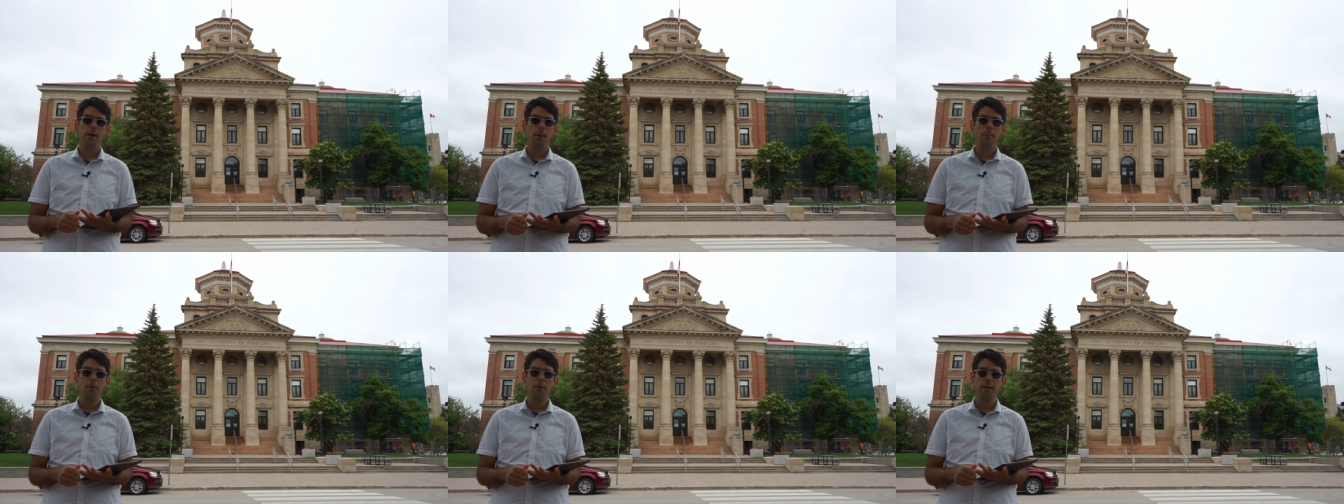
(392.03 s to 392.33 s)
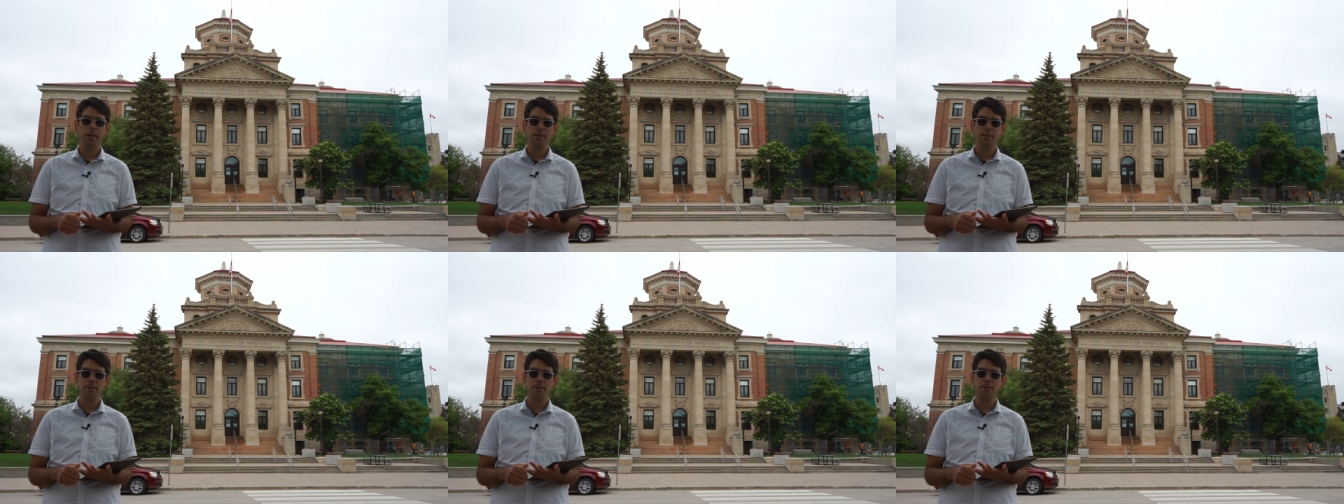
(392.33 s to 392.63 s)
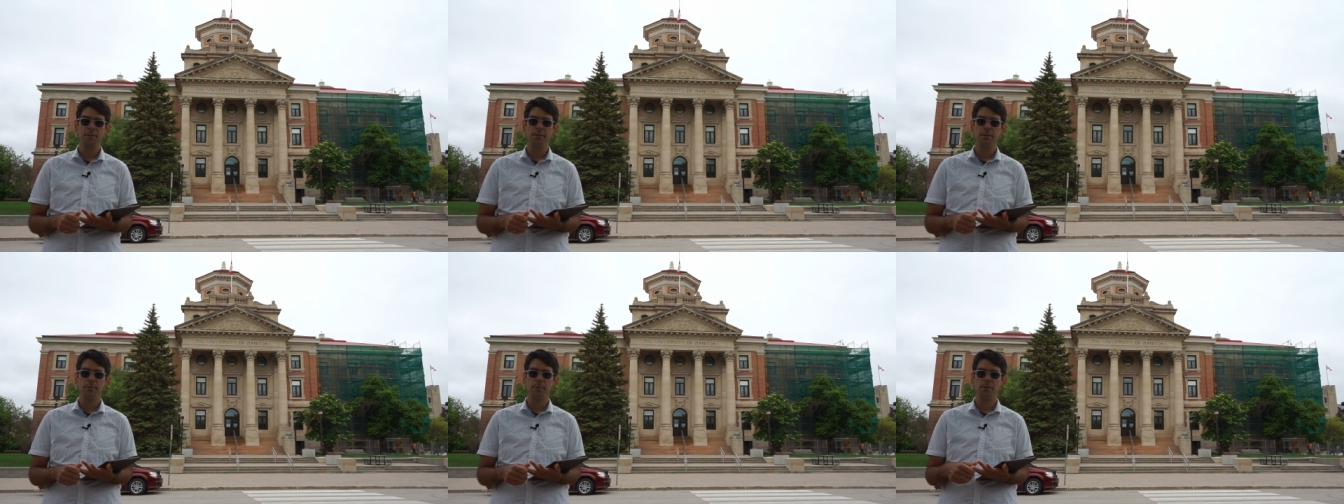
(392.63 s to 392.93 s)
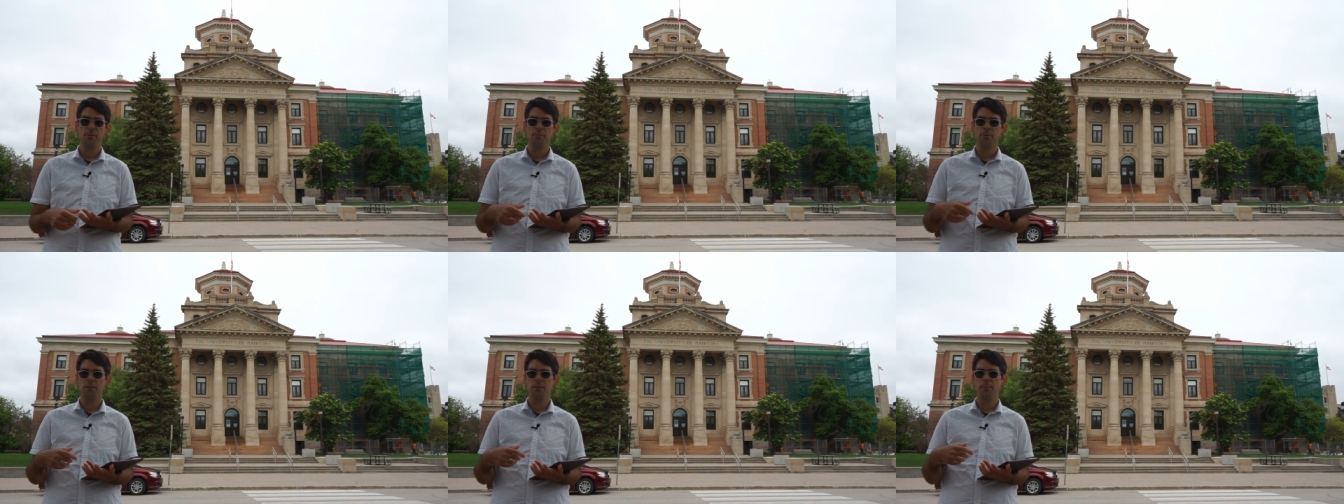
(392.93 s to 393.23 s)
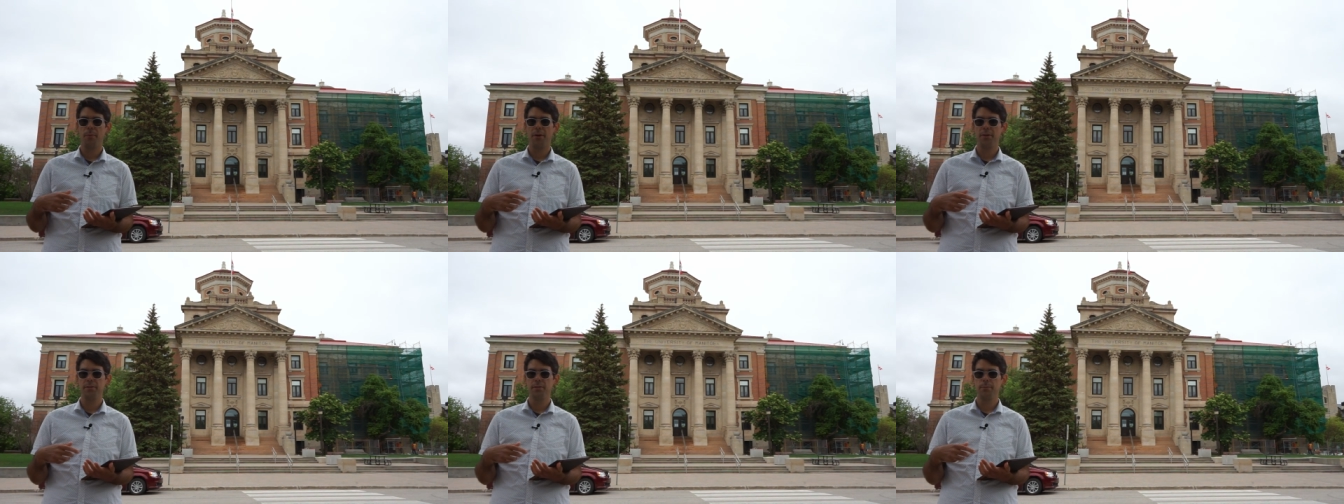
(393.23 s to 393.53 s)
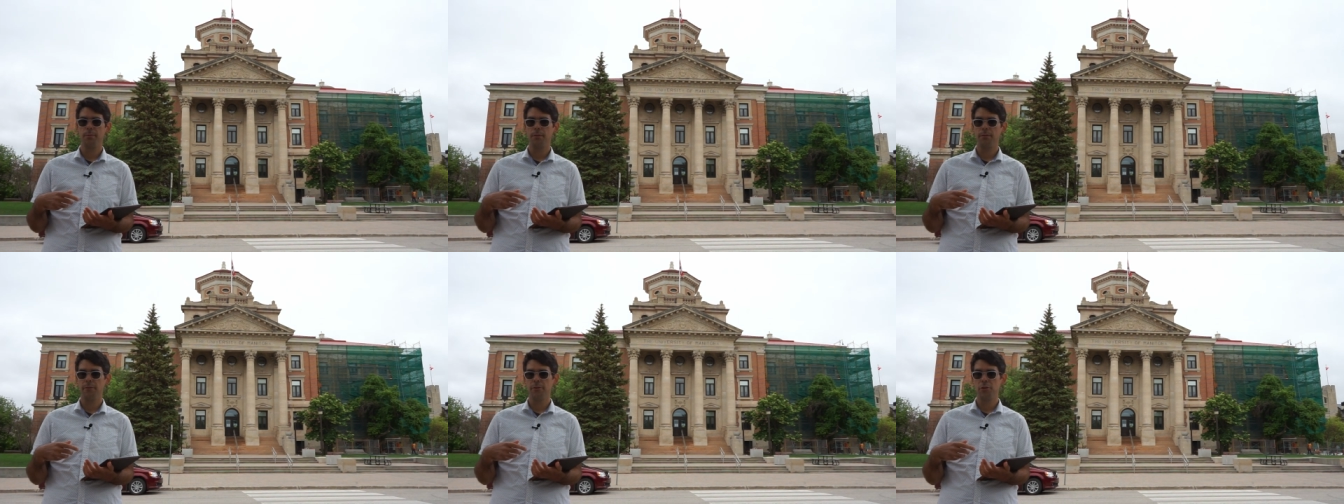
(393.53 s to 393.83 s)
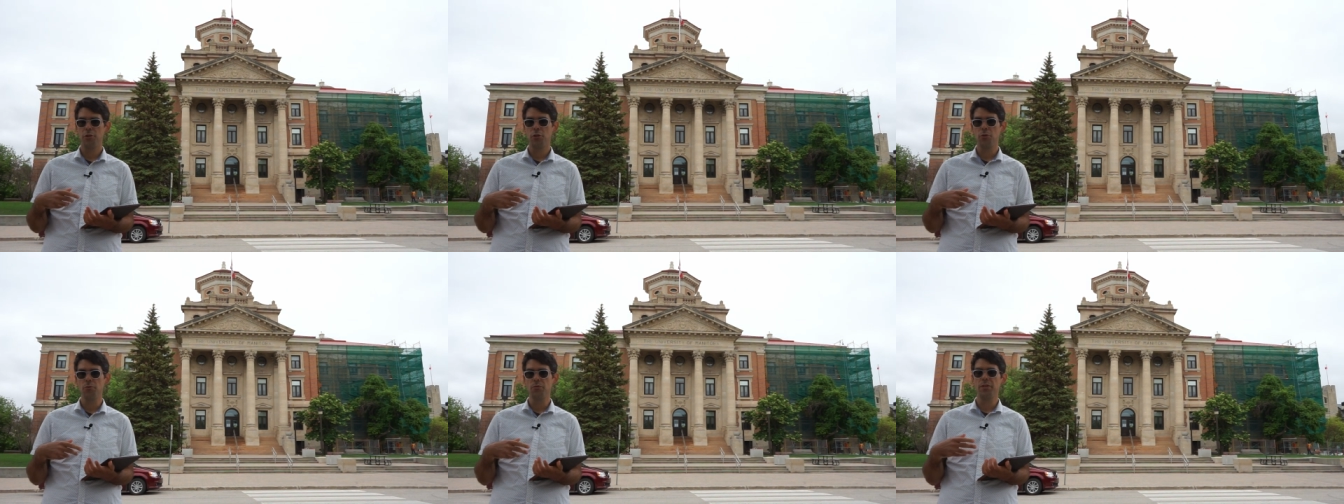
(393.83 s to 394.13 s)
operating system is responsible for
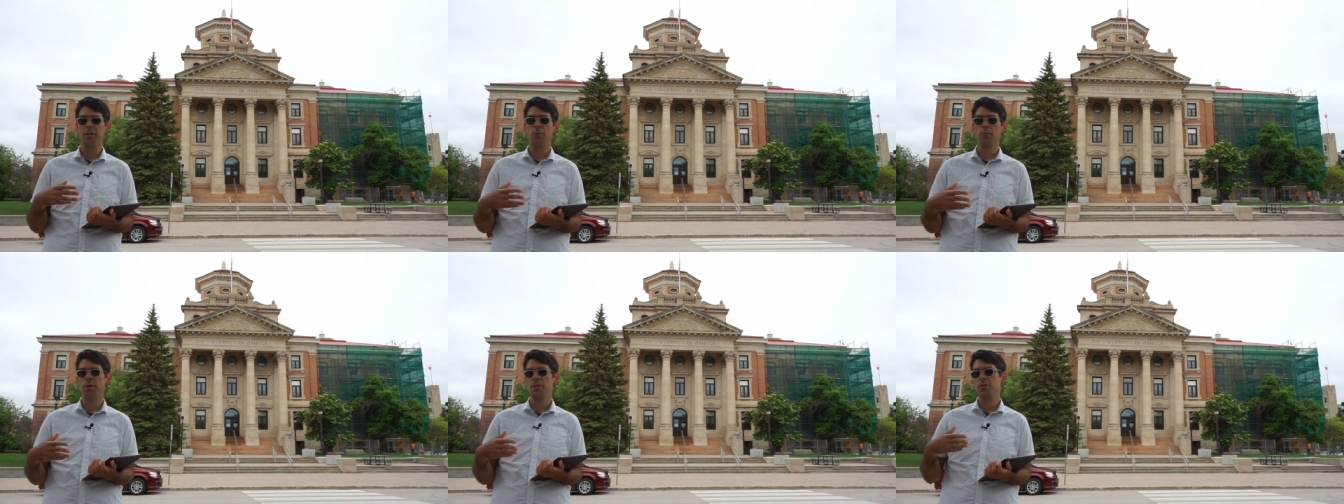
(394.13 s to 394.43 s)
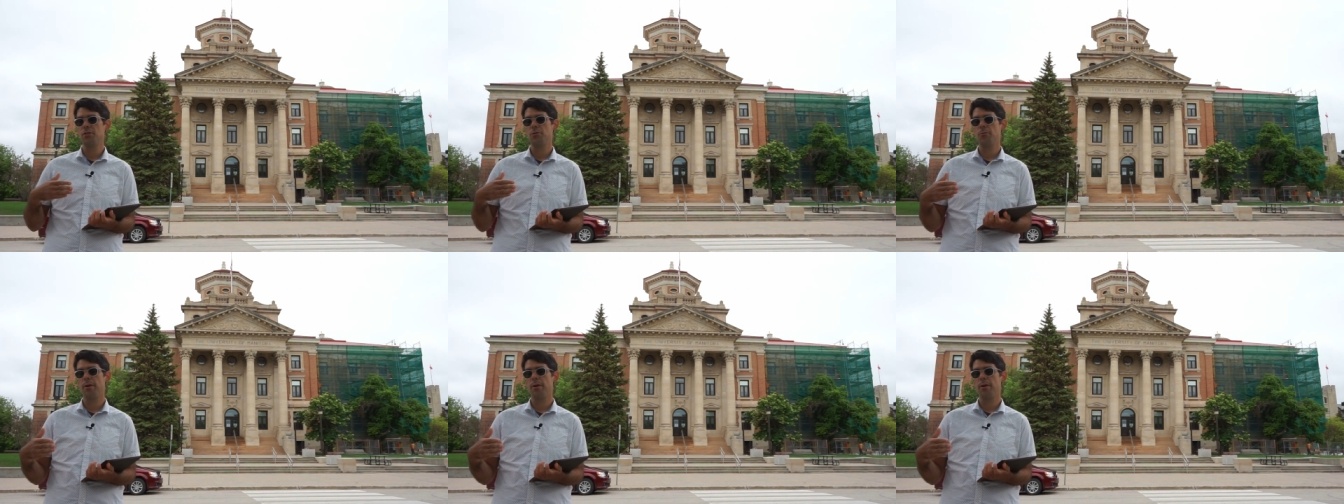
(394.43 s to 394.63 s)
choosing which